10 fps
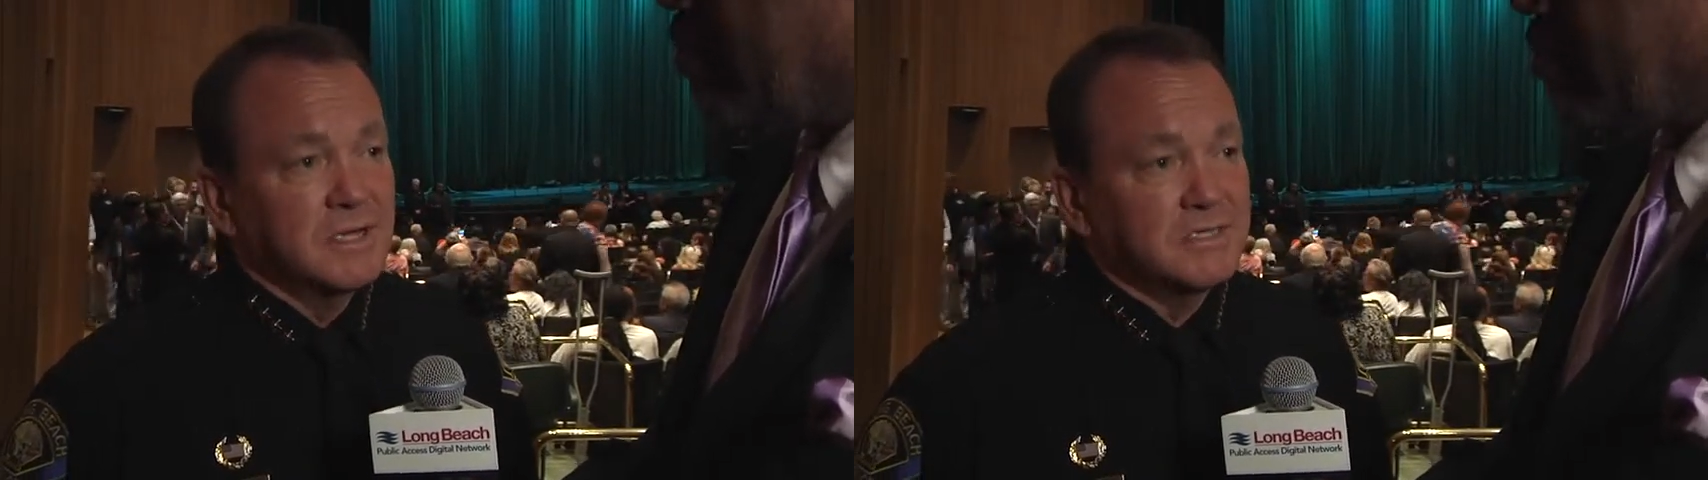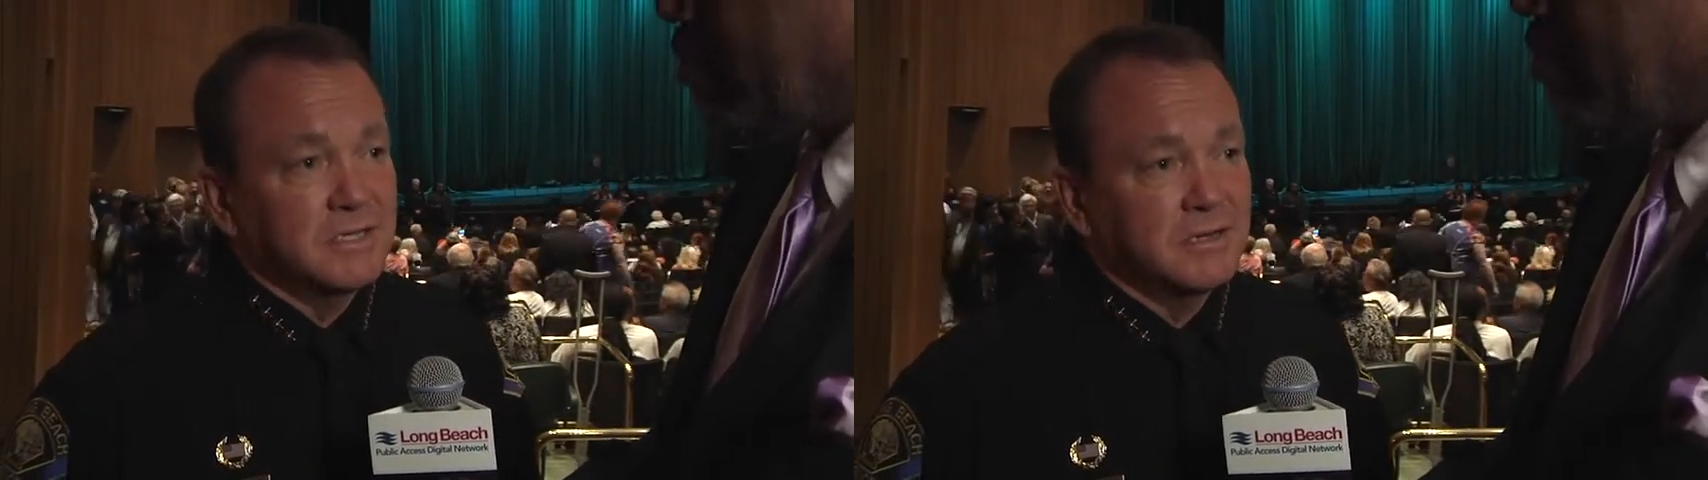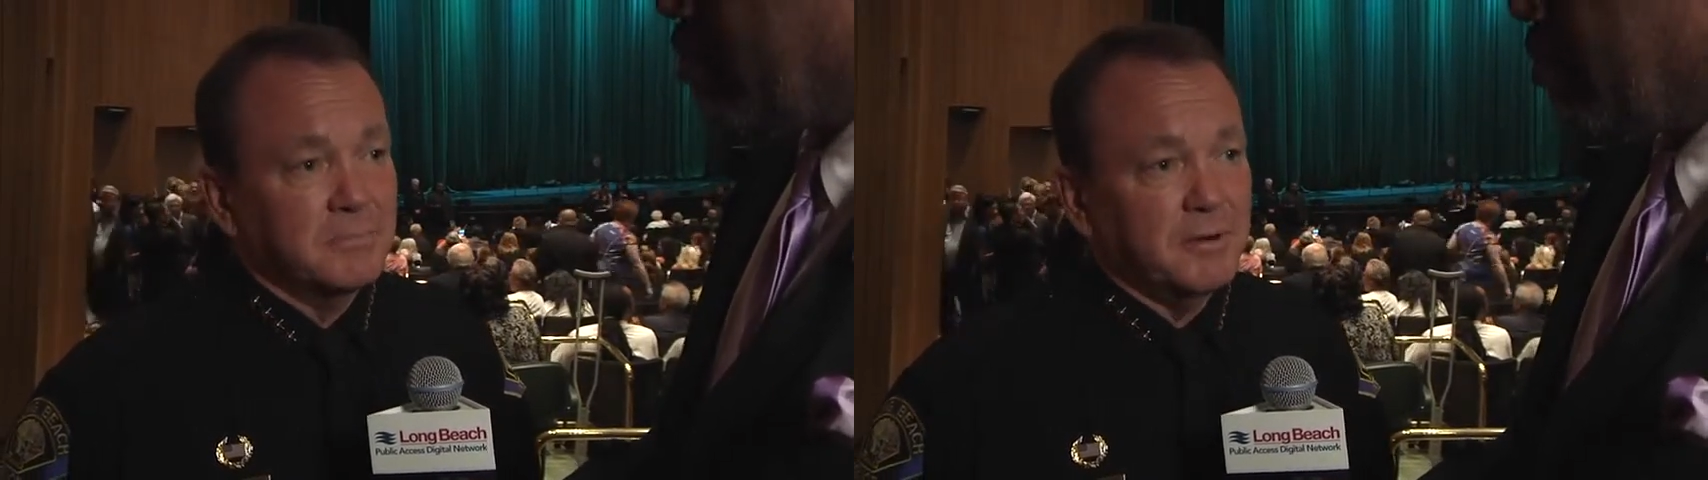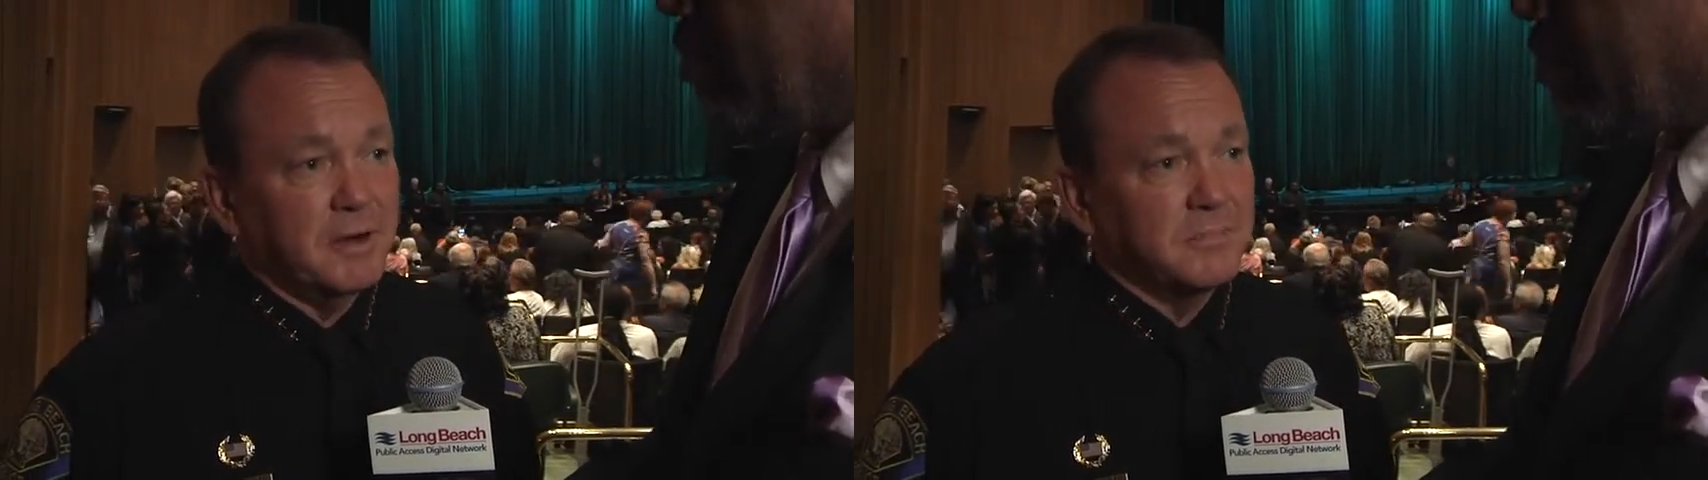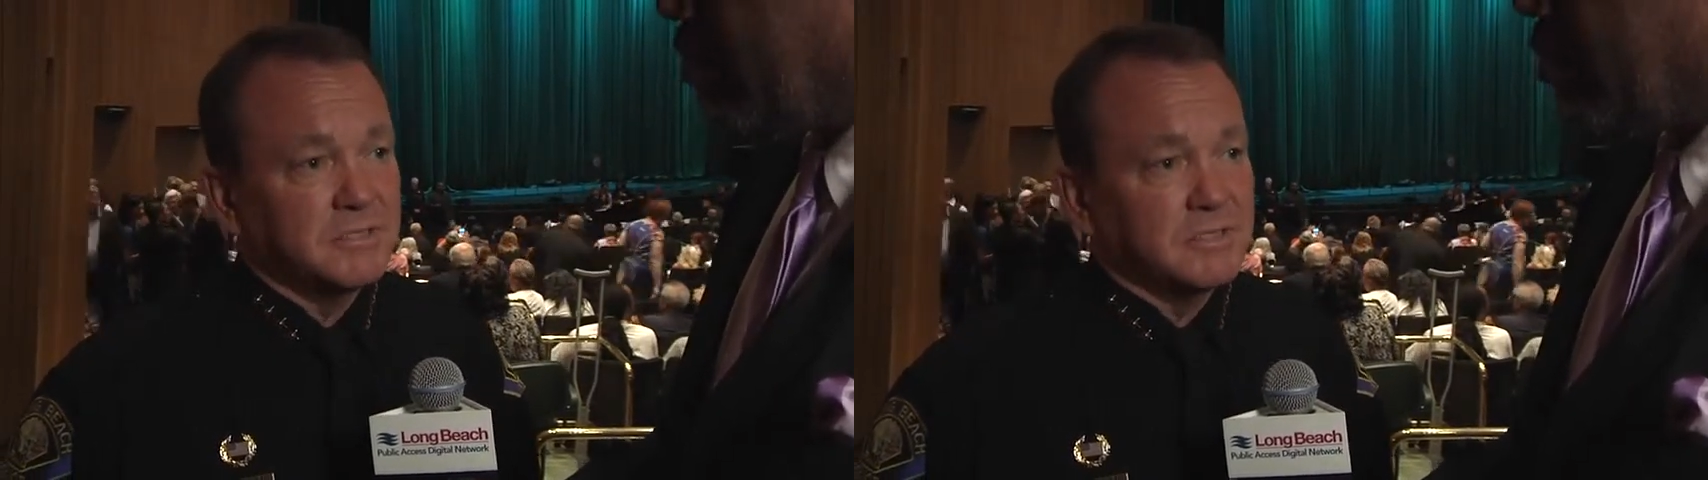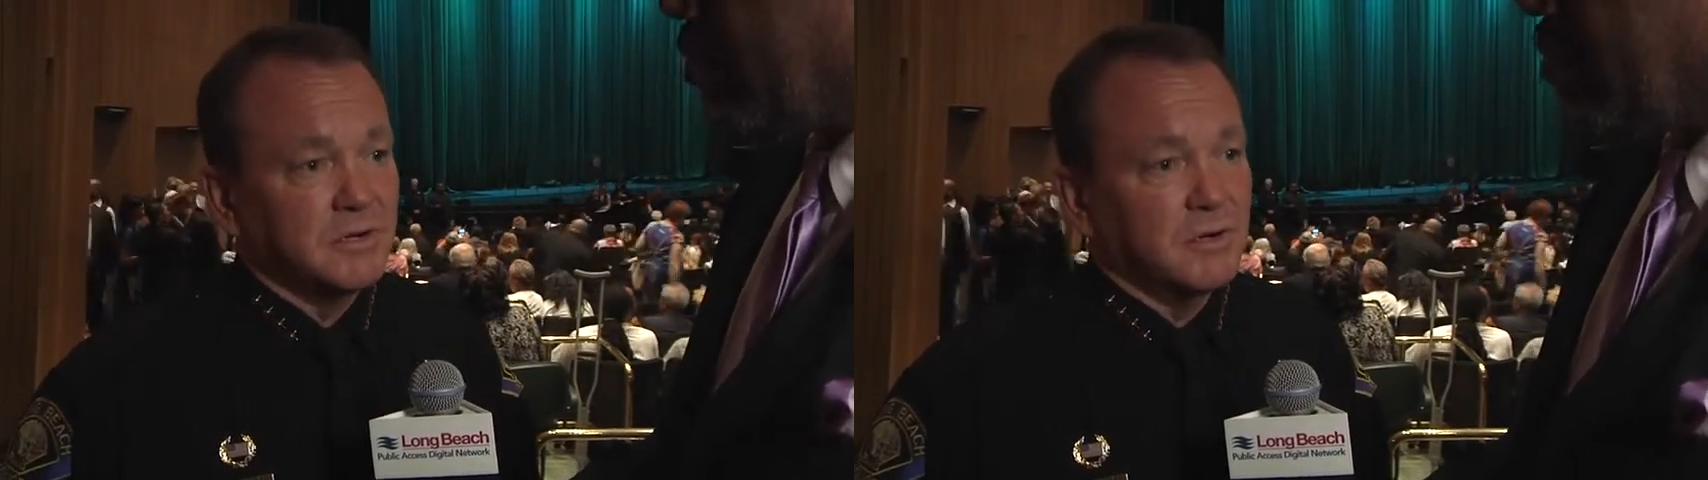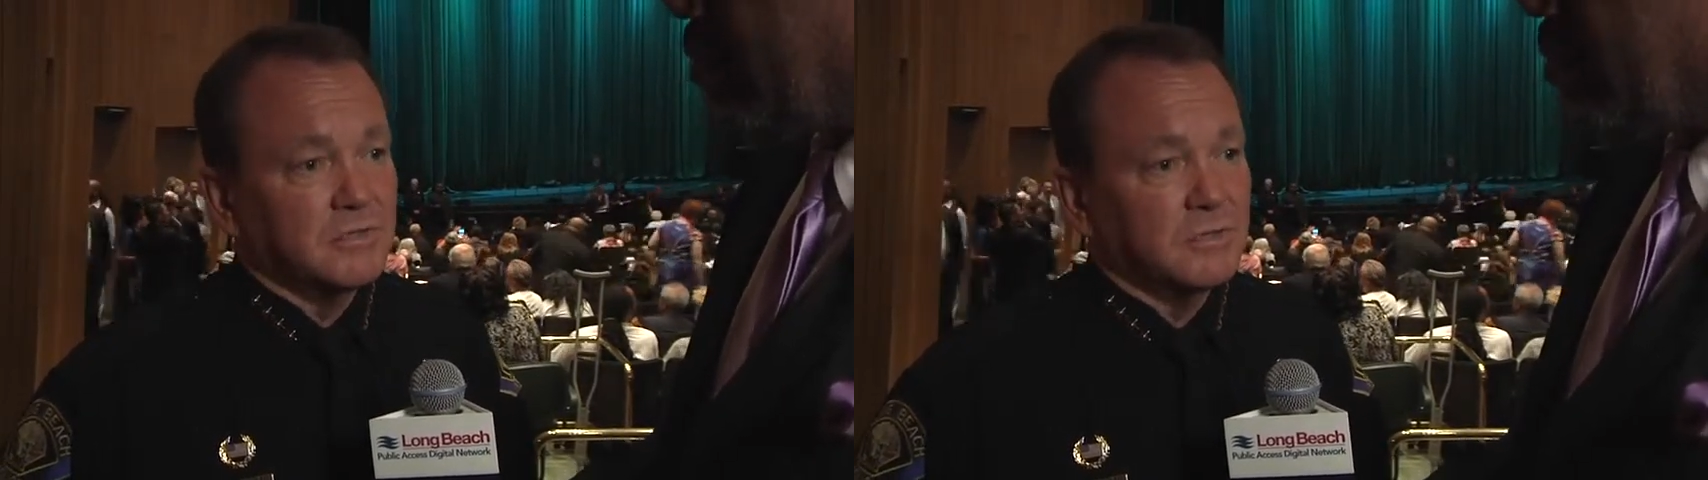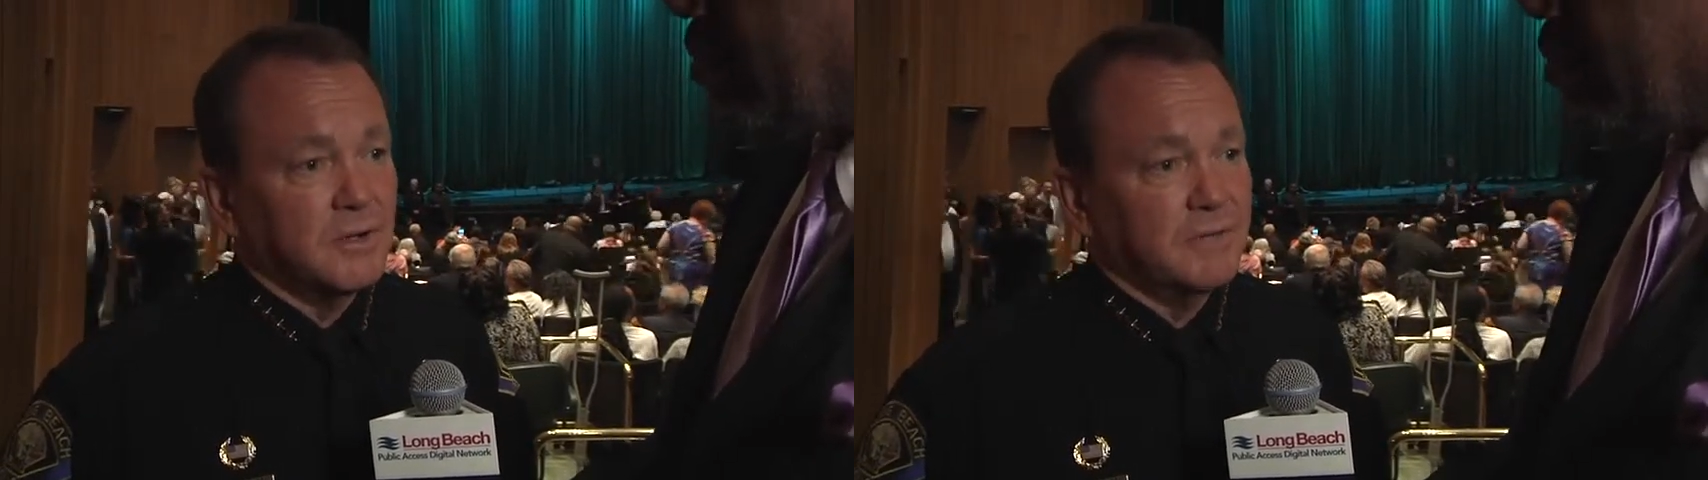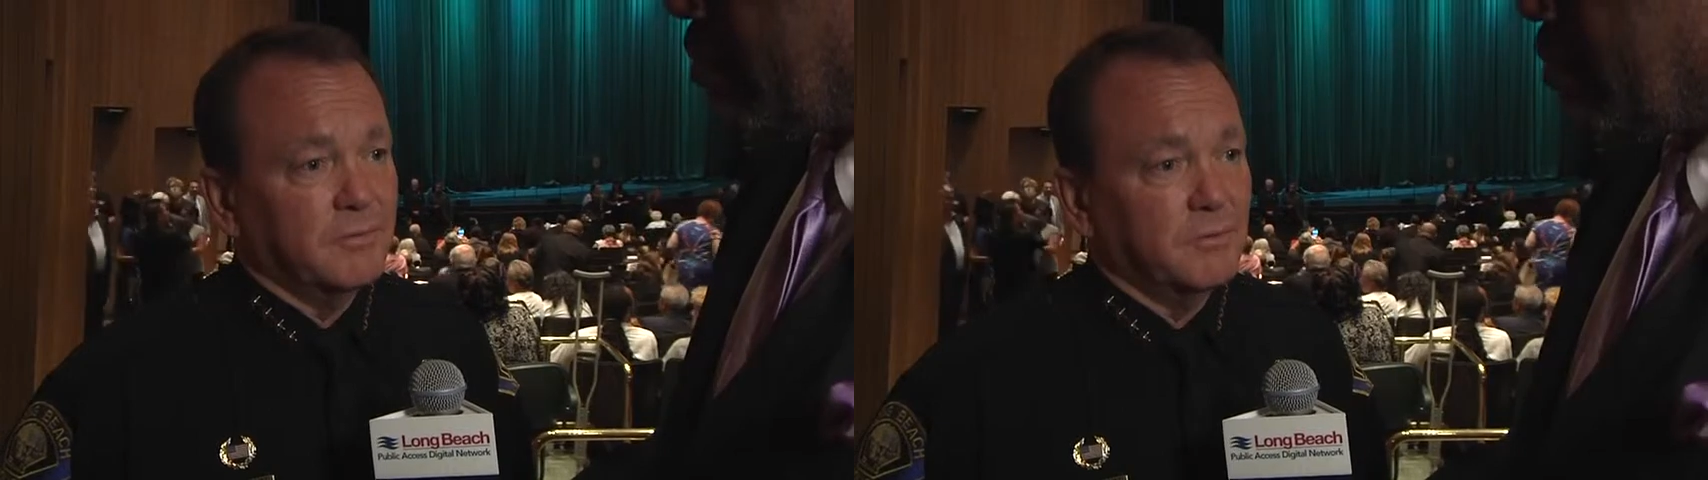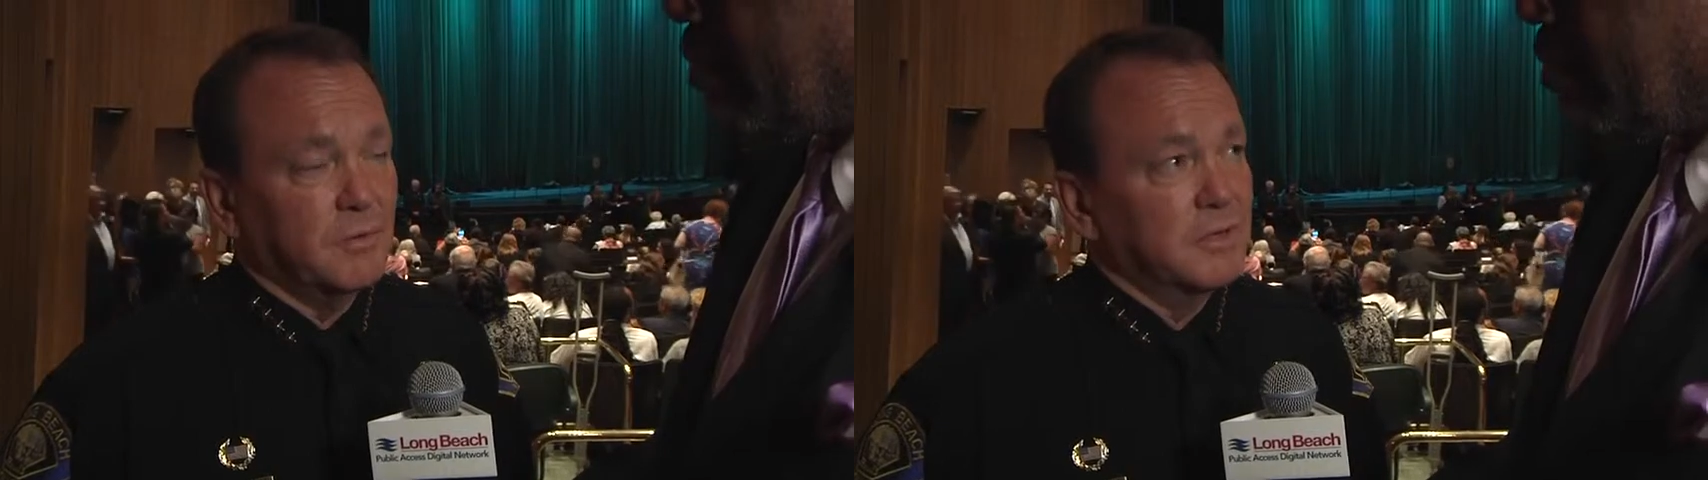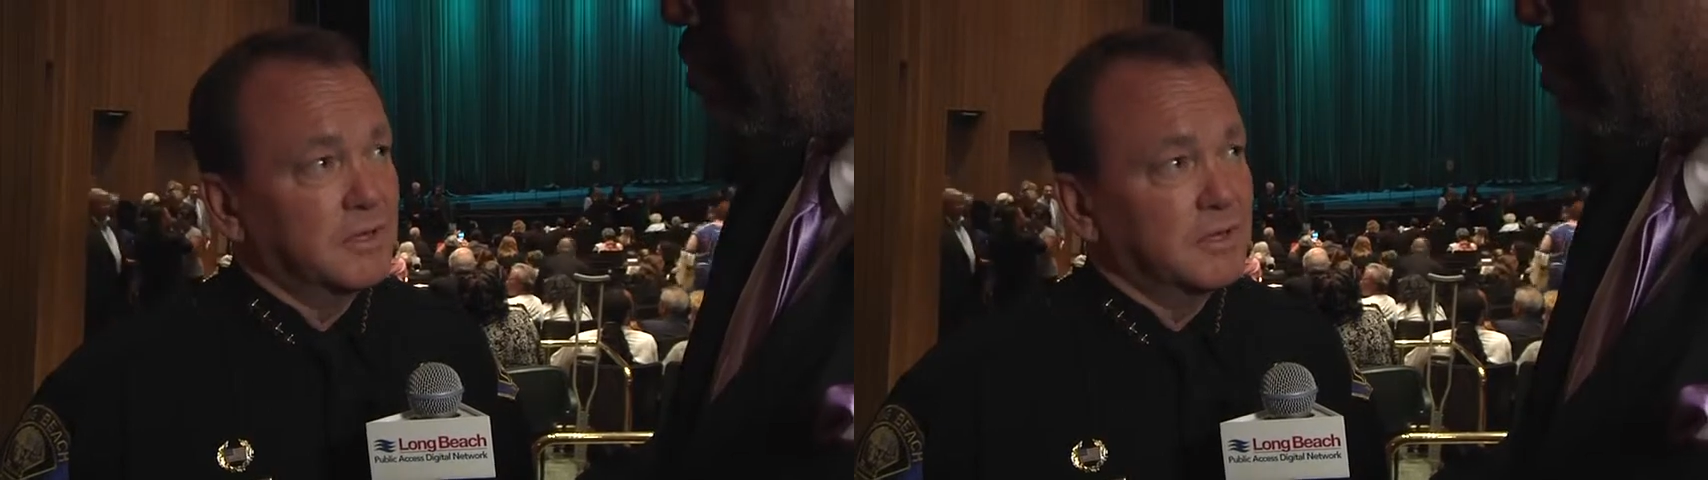city departments that also have a role